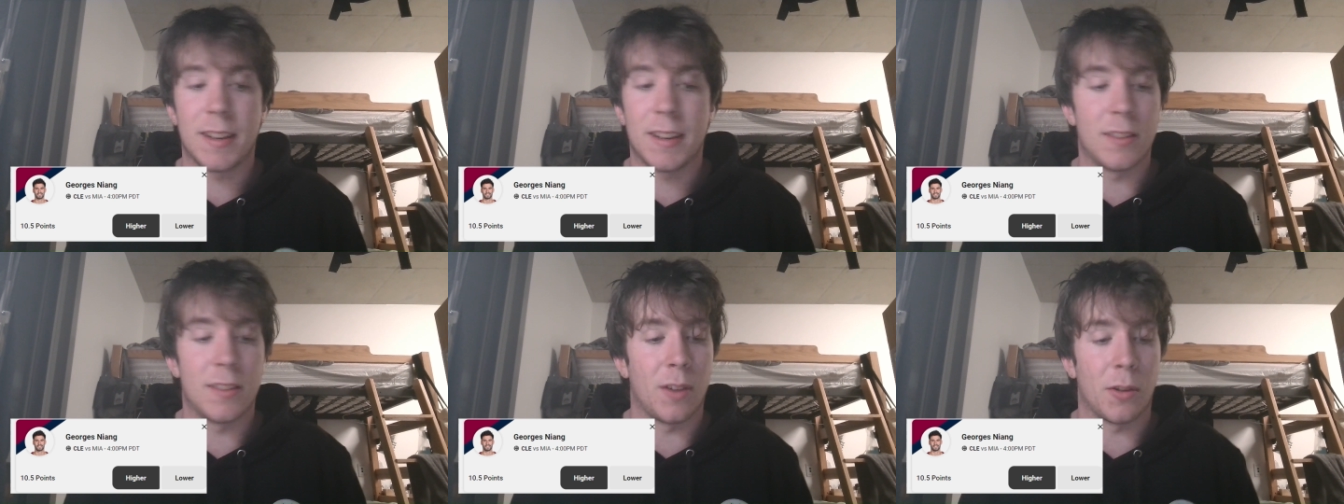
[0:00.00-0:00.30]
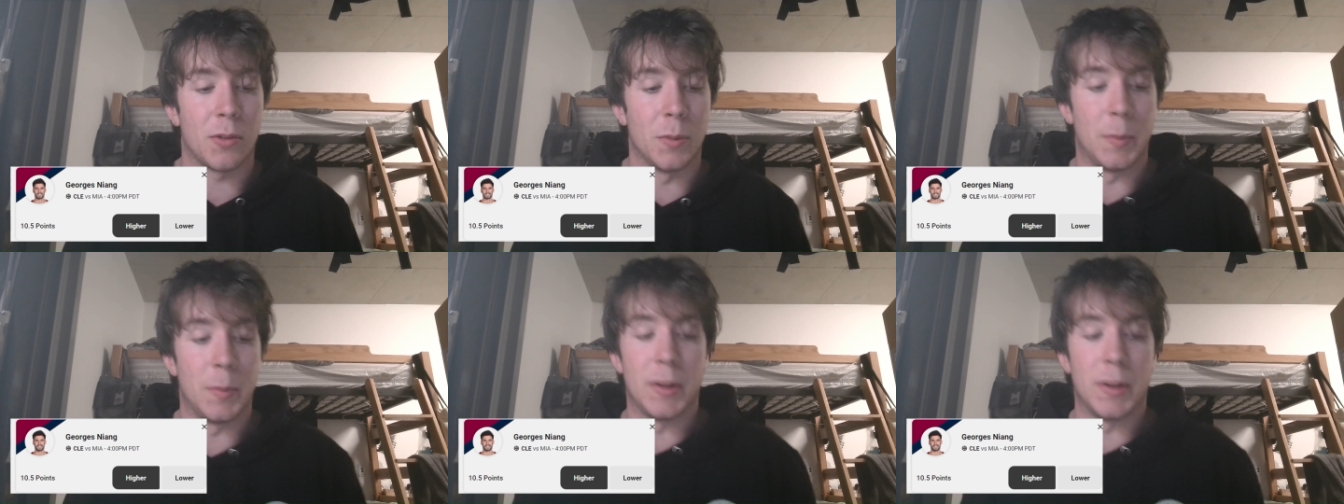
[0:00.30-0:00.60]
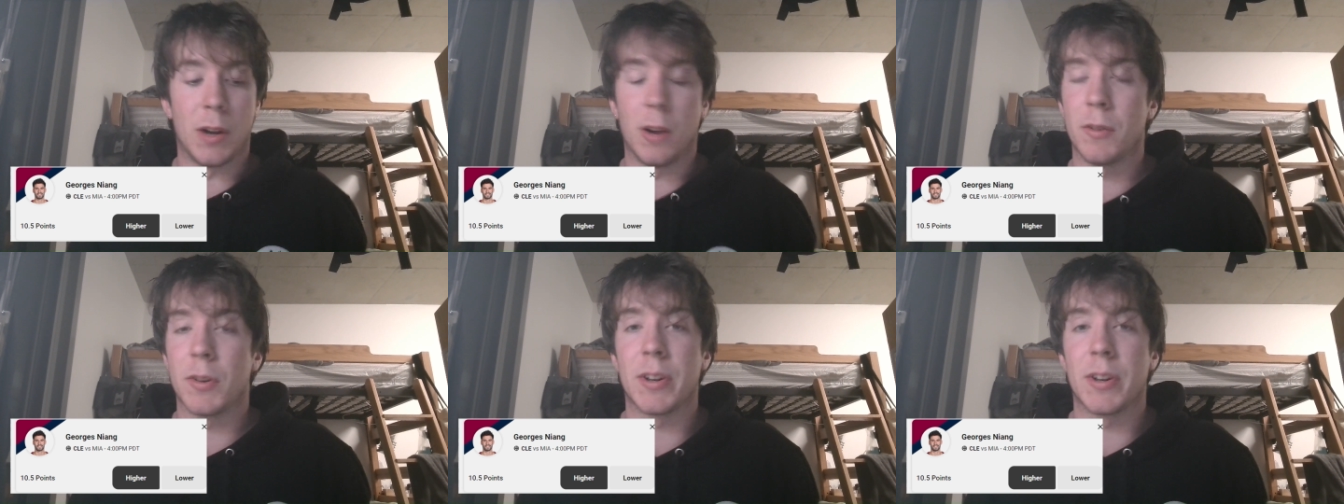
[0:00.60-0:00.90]
He's also been
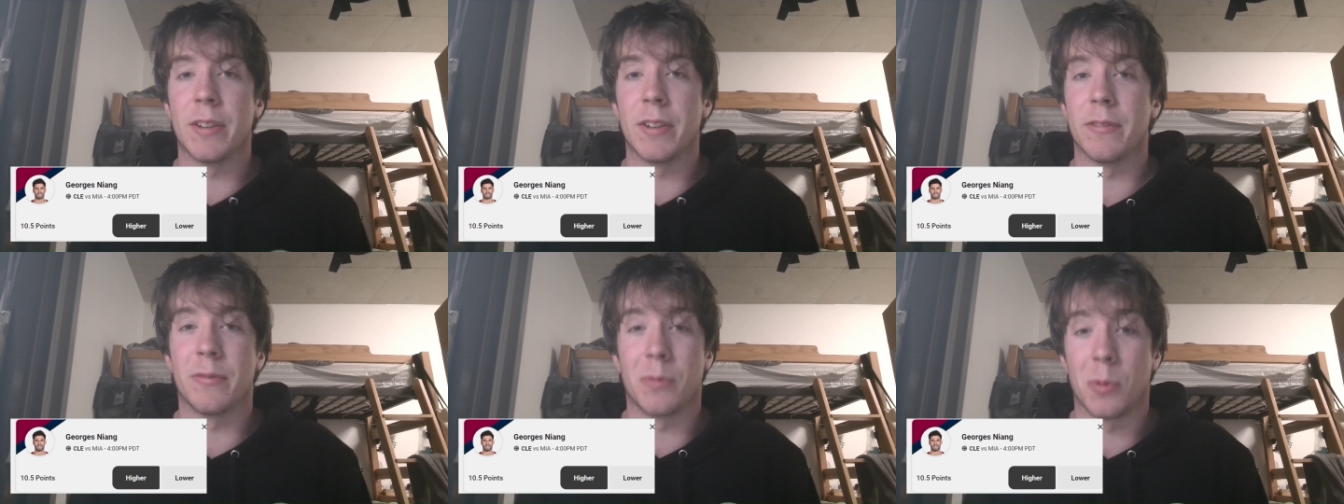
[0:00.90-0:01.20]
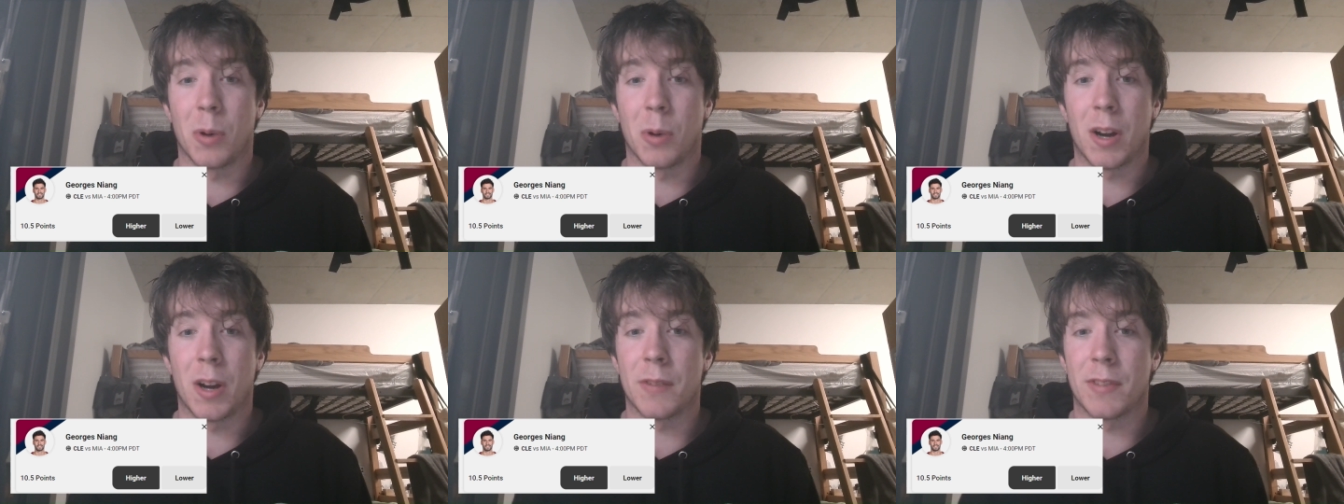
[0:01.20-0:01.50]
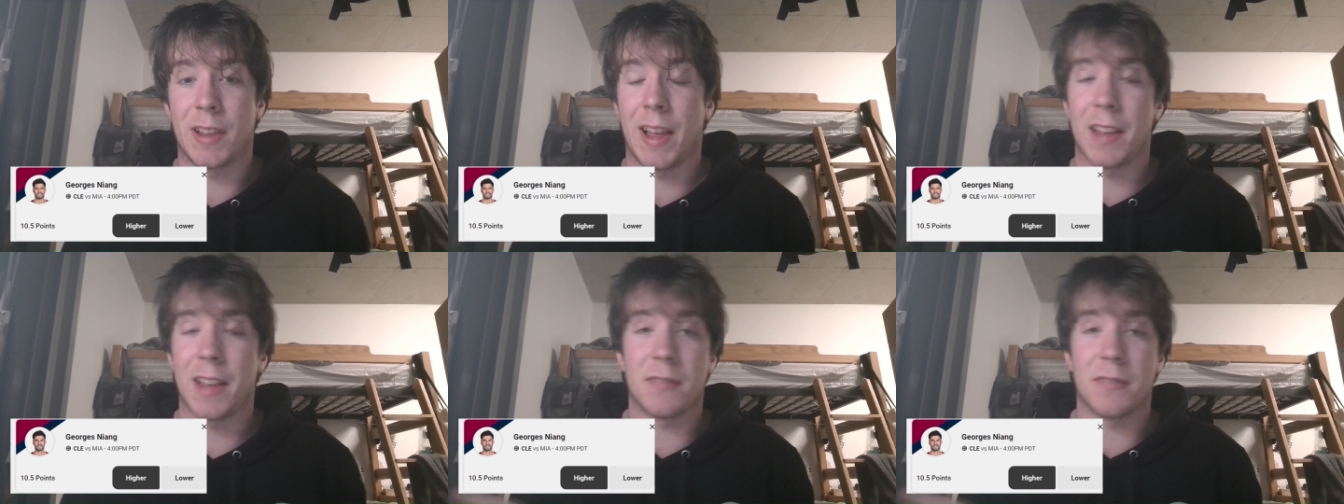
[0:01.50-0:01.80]
over it in four out of
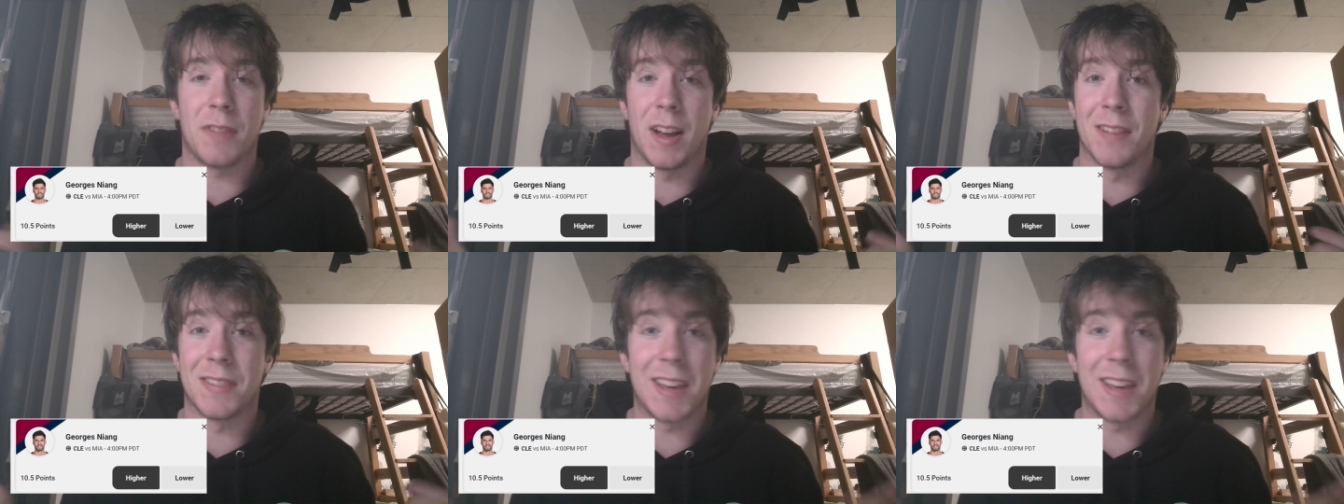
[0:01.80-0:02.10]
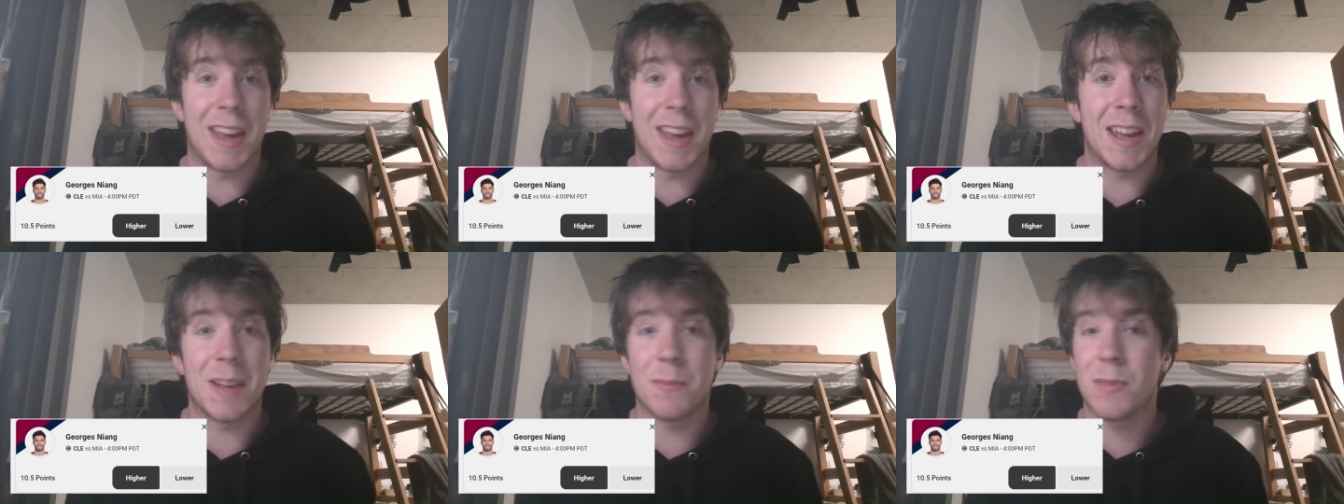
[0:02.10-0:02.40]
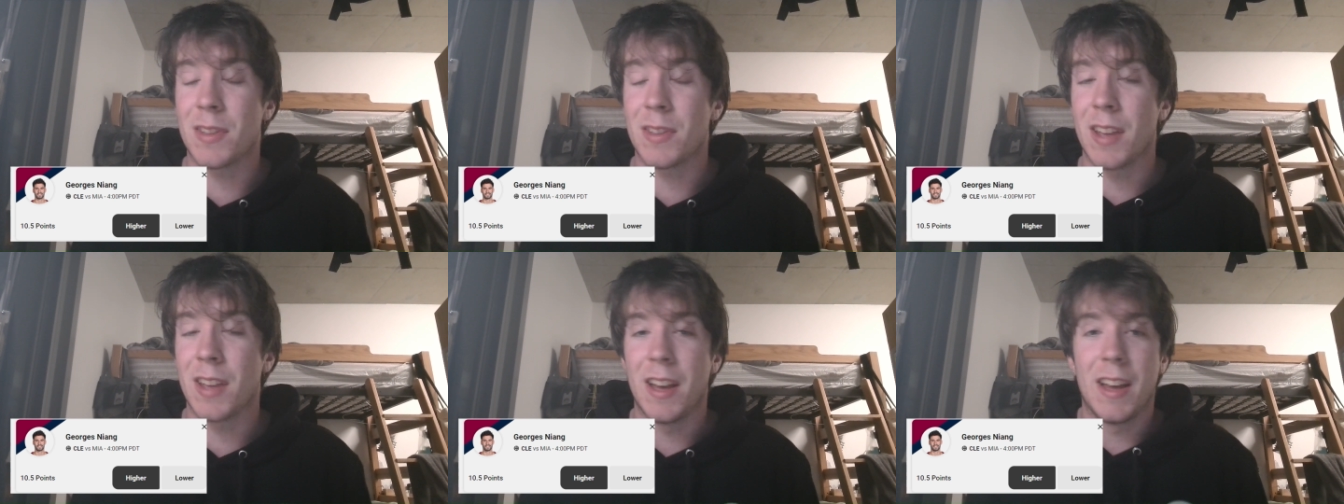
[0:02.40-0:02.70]
his last five games.